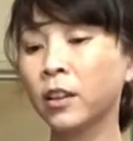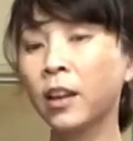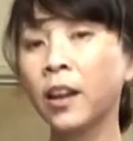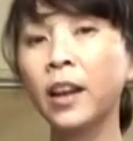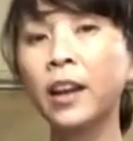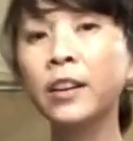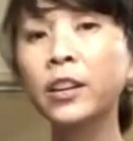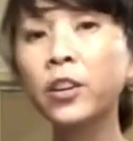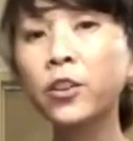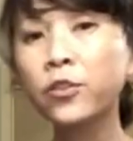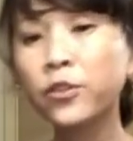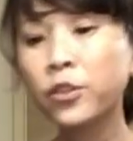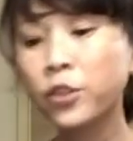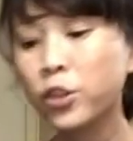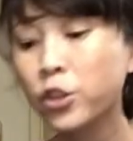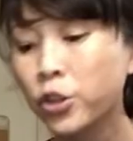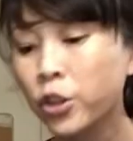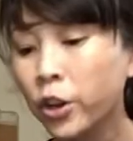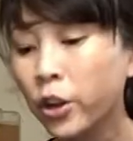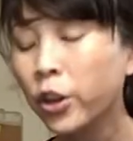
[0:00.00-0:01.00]
and here's a
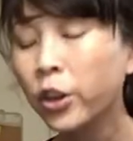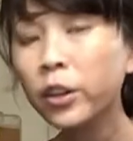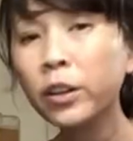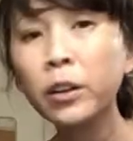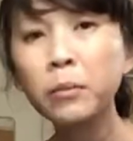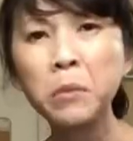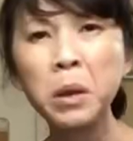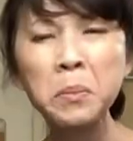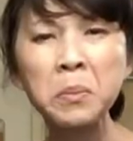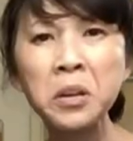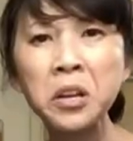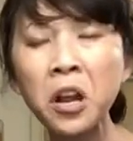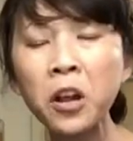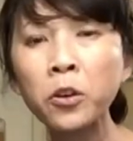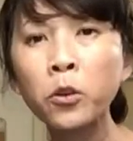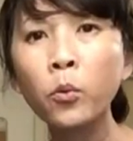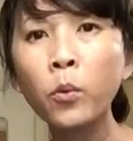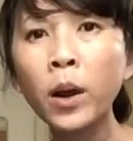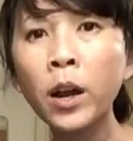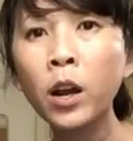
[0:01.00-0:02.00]
shirt and maybe an
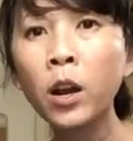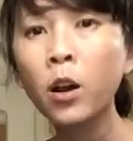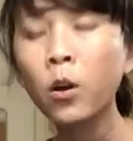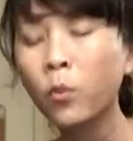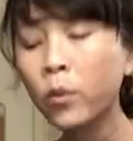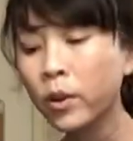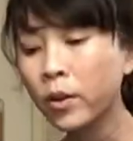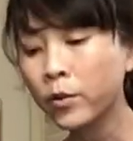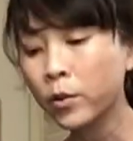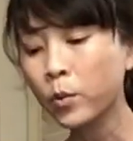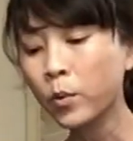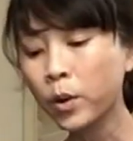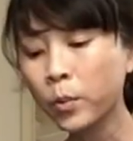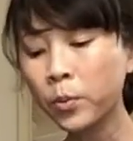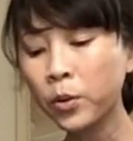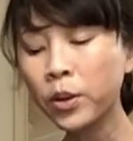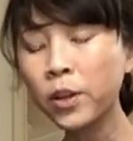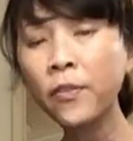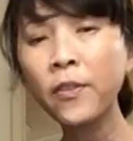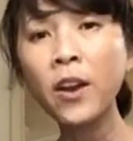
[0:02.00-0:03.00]
underwear or whatever you want to
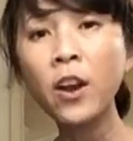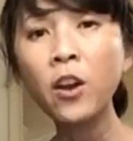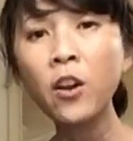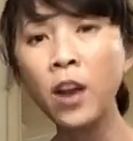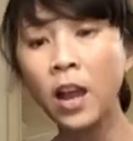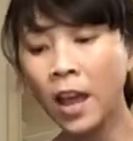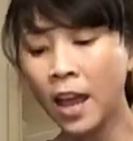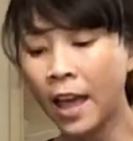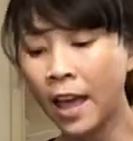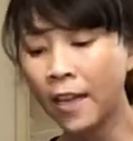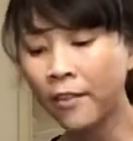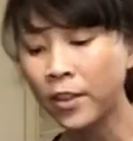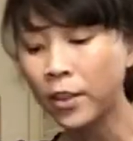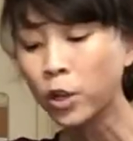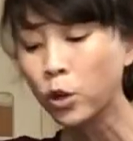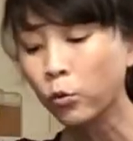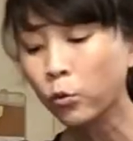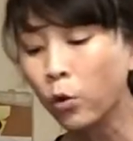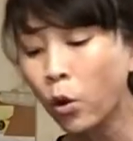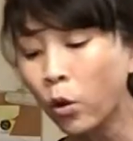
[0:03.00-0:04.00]
put in there, and then
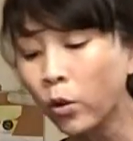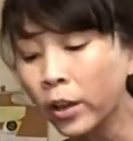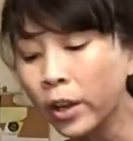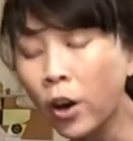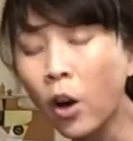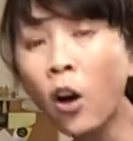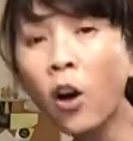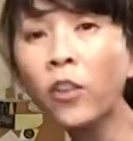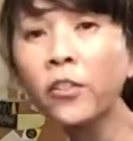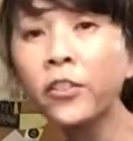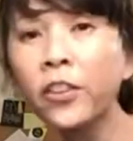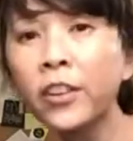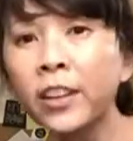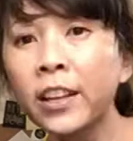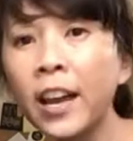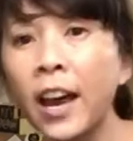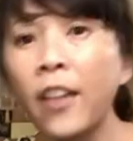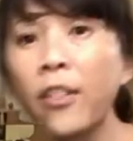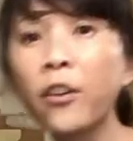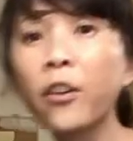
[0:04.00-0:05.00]
you roll it all
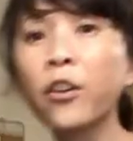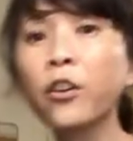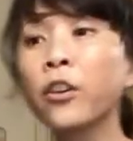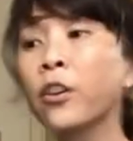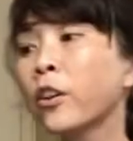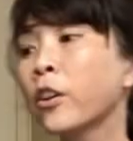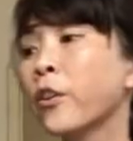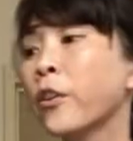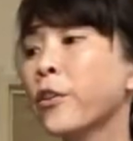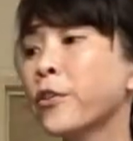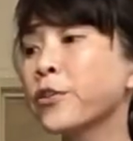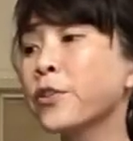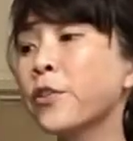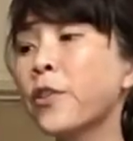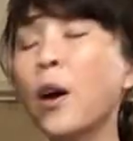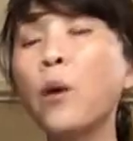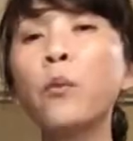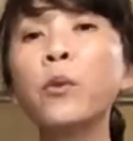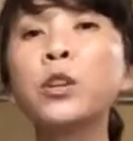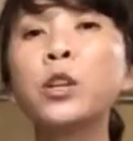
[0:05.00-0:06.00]
together so
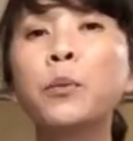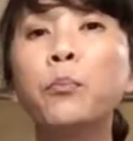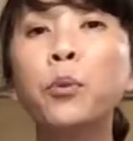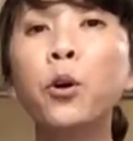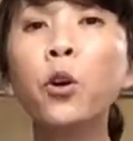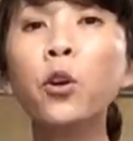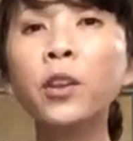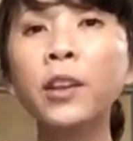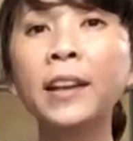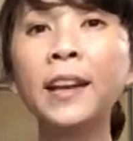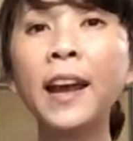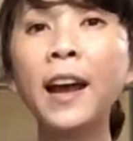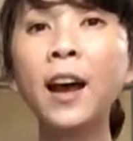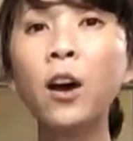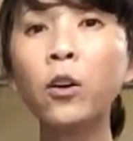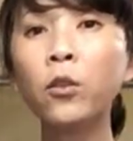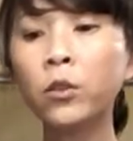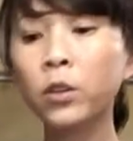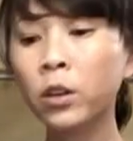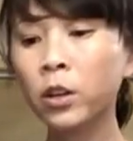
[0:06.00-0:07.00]
that when you pull it
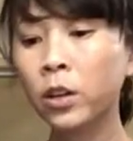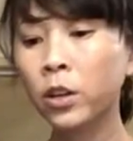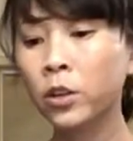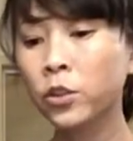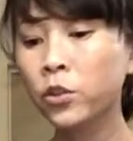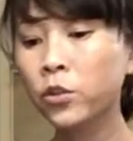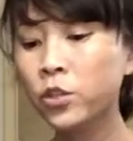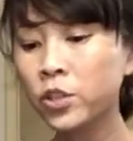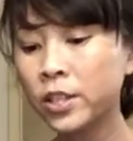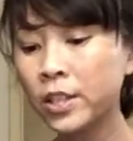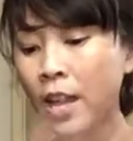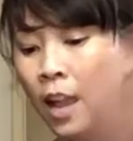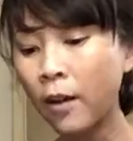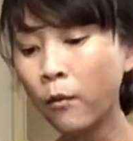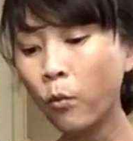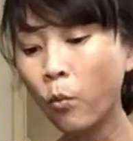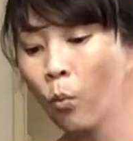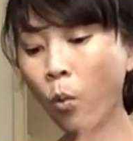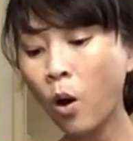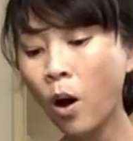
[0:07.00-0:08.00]
out, you just
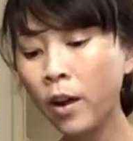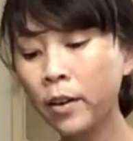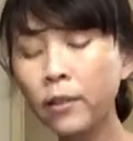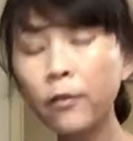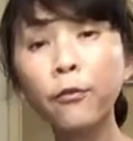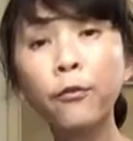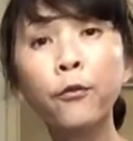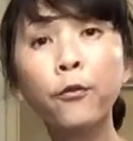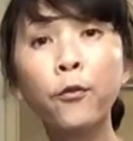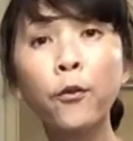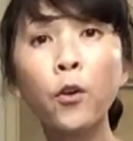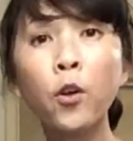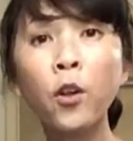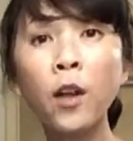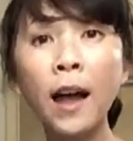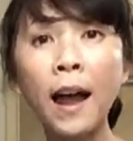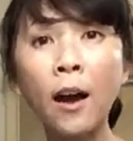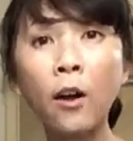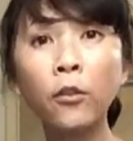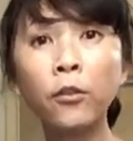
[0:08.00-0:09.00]
have one
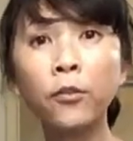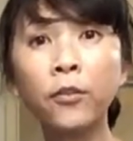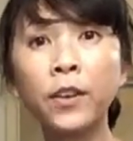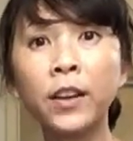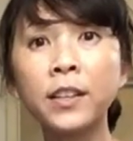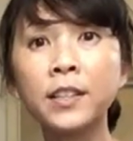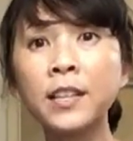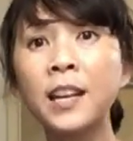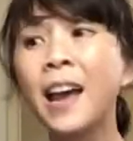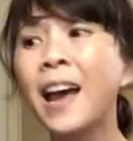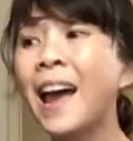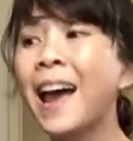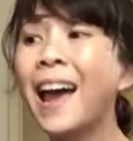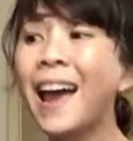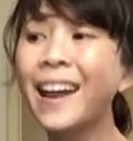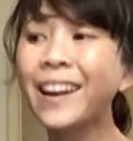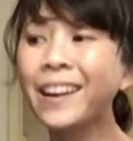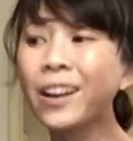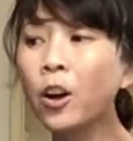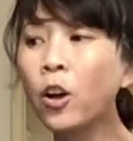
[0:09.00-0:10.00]
full outfit.
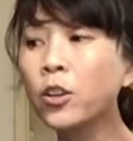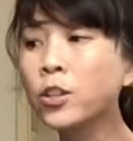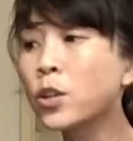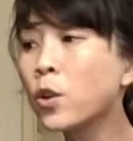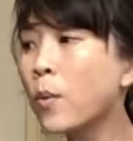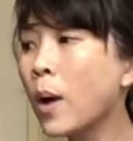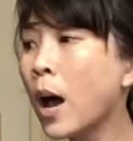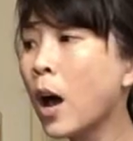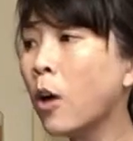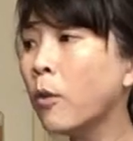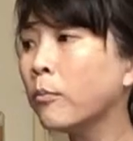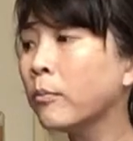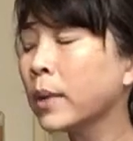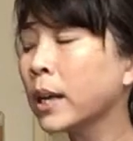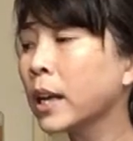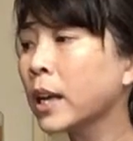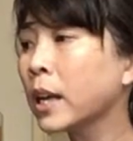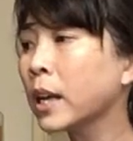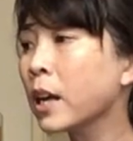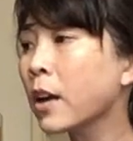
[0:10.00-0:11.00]
And it also helped
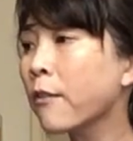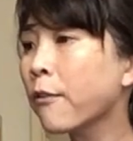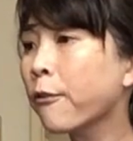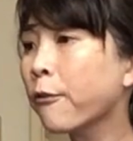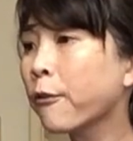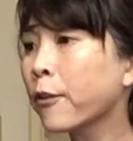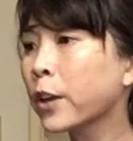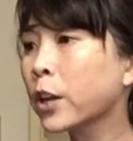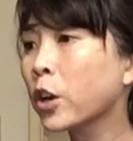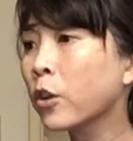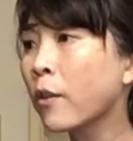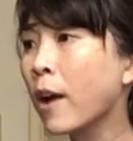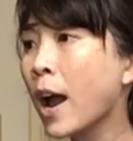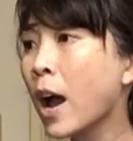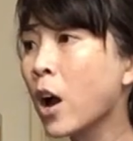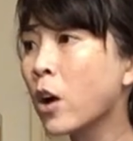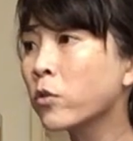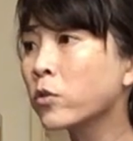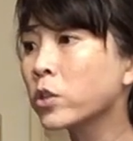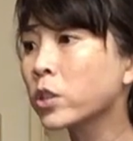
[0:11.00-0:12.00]
me figure
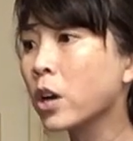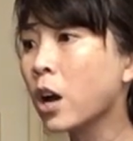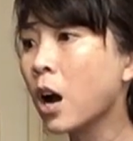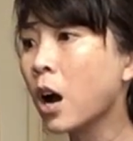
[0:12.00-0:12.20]
out